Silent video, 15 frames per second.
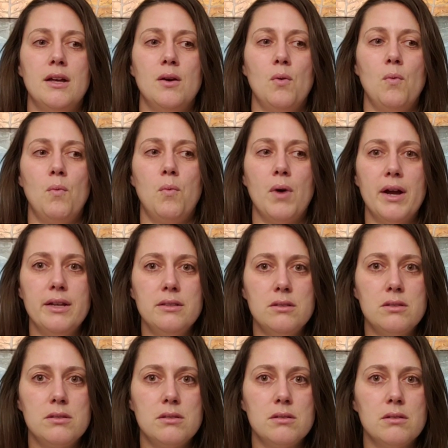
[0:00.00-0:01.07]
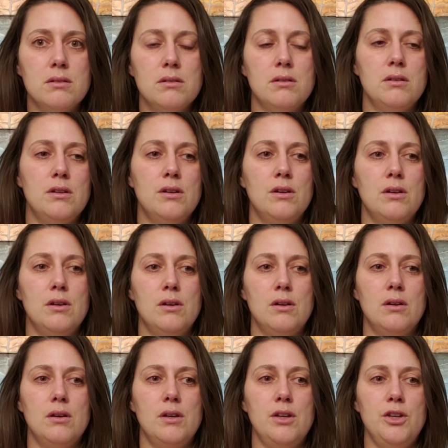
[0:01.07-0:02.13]
once
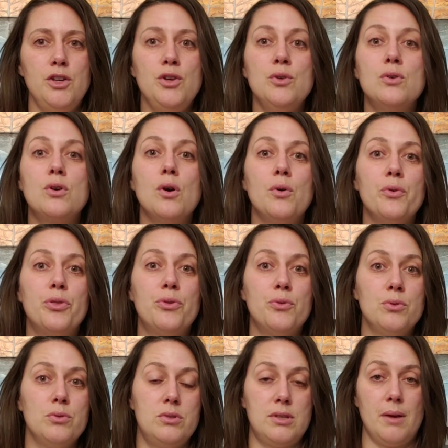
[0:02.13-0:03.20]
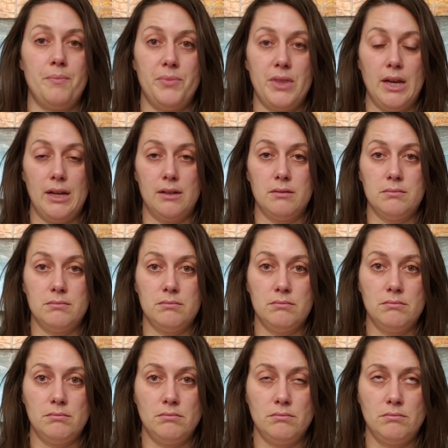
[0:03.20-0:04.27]
you go through something,
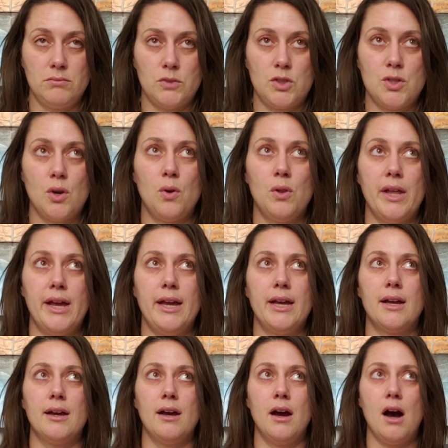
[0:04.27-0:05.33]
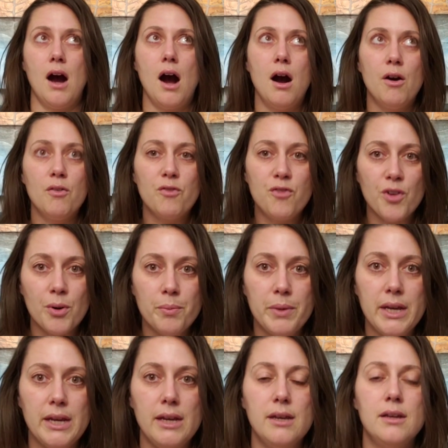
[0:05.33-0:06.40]
so like for
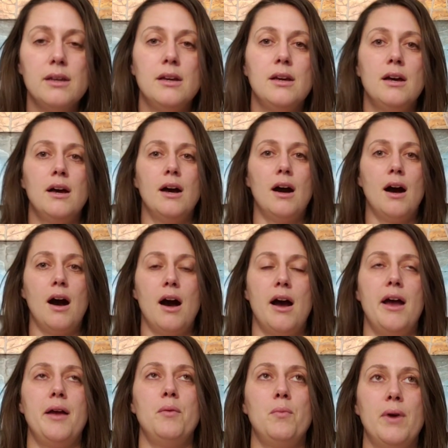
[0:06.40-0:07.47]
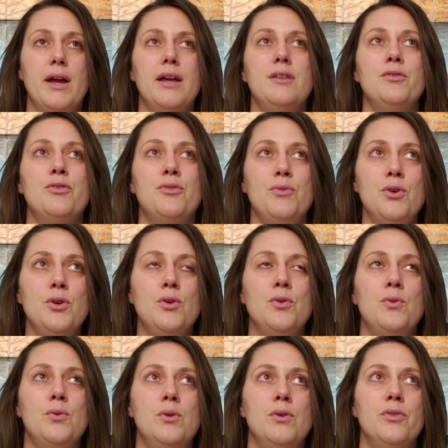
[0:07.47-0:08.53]
me, I went
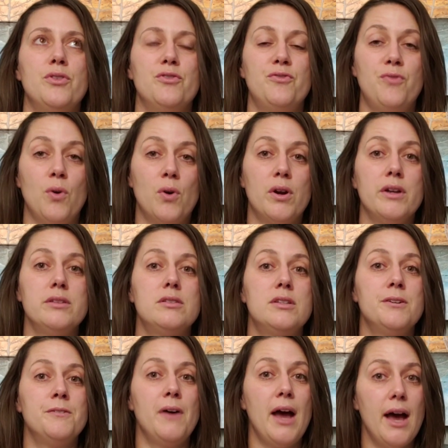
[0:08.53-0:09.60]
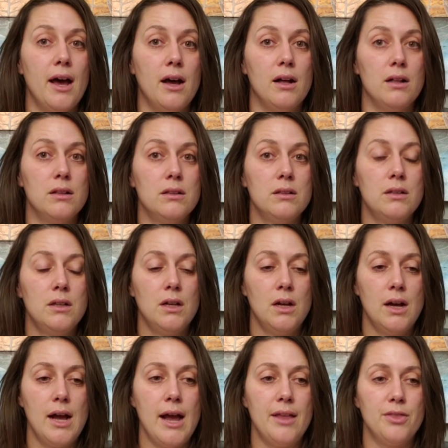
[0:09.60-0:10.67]
through the forest of hell,
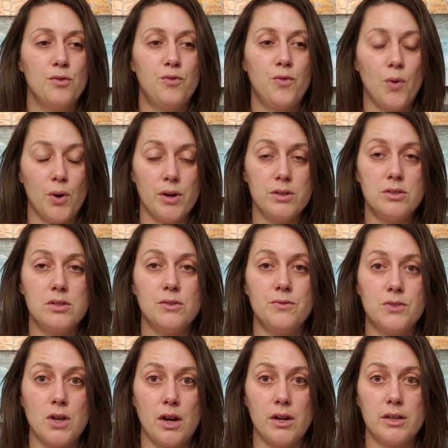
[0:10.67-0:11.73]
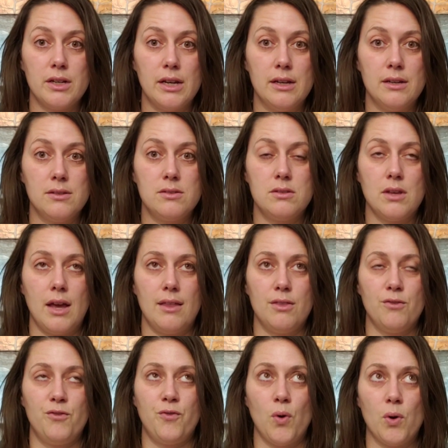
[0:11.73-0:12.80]
and the forest of darkness, and the
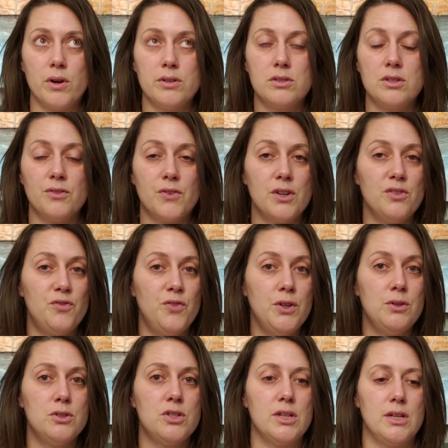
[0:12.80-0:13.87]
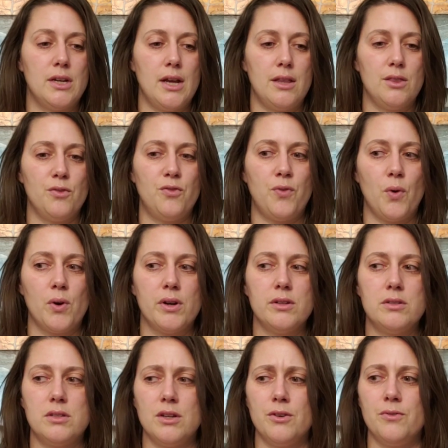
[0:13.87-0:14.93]
forest of confusion, and the
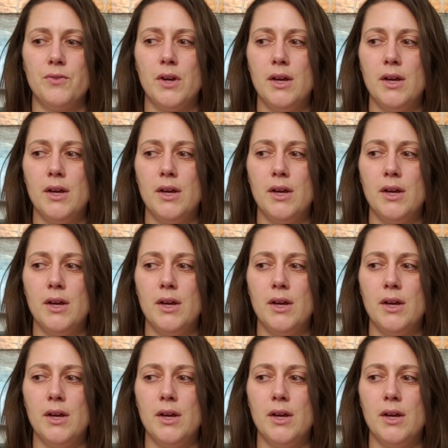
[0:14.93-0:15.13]
forest of